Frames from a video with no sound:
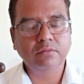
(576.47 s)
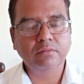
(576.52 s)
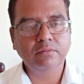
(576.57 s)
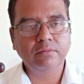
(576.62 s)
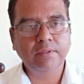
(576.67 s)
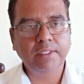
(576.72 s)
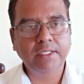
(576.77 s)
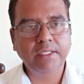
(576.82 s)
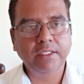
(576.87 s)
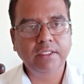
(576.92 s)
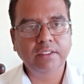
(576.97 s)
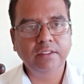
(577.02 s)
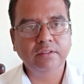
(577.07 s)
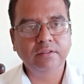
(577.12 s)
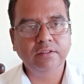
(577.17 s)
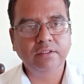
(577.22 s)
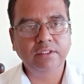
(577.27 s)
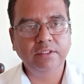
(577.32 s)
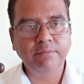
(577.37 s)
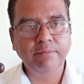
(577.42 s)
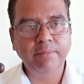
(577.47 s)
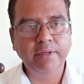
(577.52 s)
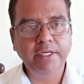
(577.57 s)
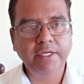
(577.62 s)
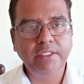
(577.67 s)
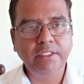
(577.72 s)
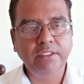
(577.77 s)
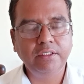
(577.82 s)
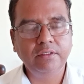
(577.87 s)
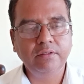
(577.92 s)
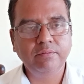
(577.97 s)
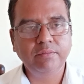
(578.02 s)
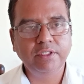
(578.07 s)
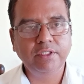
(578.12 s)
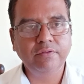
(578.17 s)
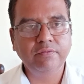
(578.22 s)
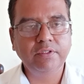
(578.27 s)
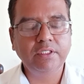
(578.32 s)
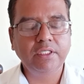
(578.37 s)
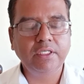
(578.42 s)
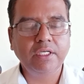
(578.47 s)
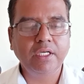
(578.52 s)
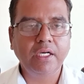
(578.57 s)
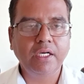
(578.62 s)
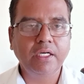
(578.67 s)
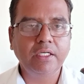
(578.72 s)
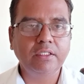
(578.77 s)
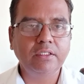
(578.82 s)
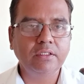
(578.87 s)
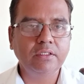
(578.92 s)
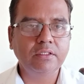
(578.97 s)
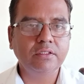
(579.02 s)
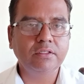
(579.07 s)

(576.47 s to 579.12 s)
by debating between the characters.